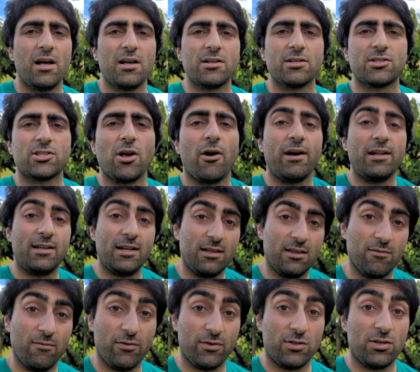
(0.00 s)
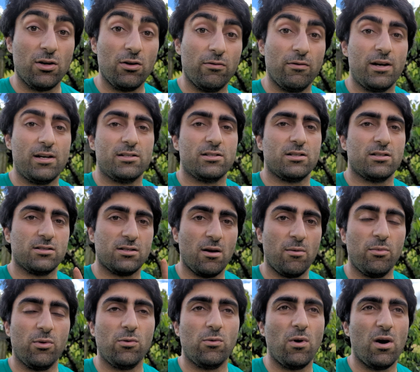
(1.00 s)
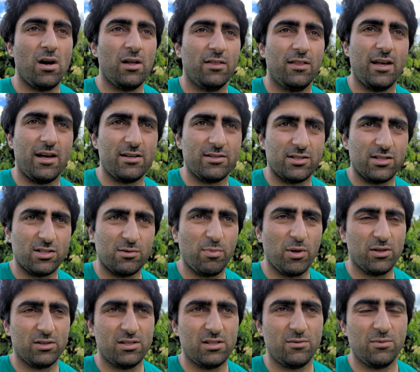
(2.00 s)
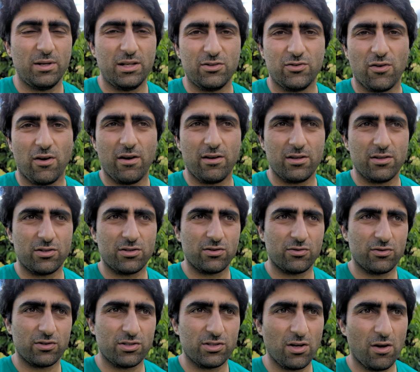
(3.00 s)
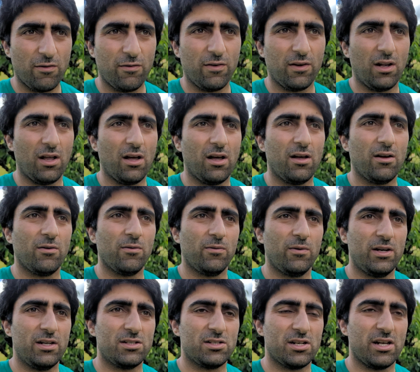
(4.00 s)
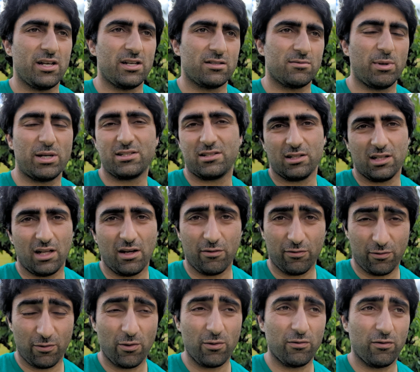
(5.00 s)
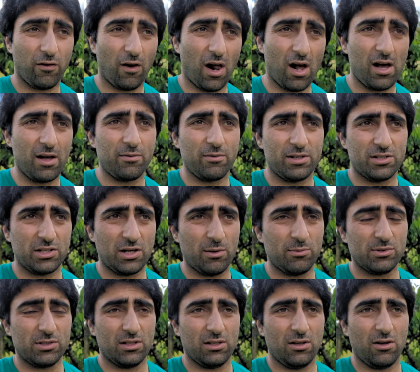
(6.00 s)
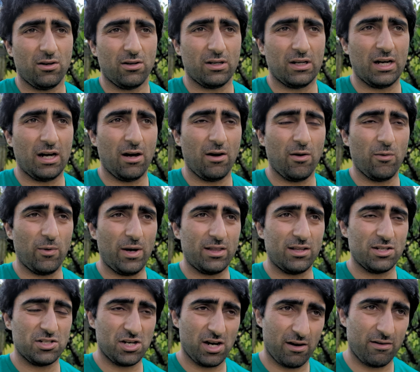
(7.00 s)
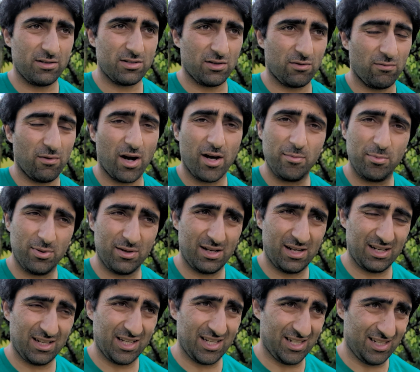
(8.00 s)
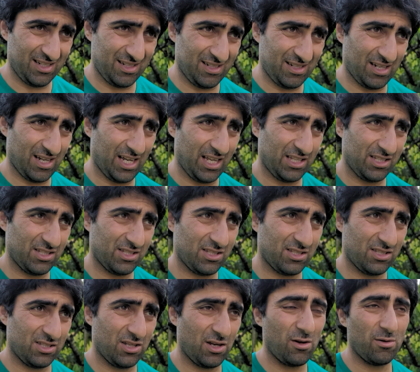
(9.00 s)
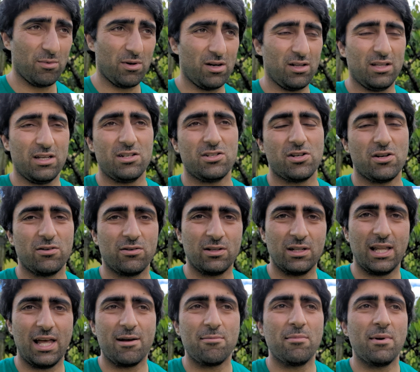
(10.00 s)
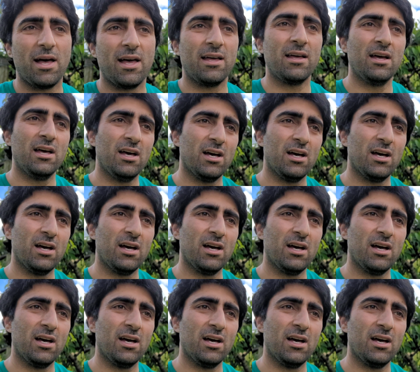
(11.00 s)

So I did them for two reasons. Number one, there's a spotted winged Drosophila, which is basically a fruit fly which comes along when the cherries are ripening in, I assume, early June or late May.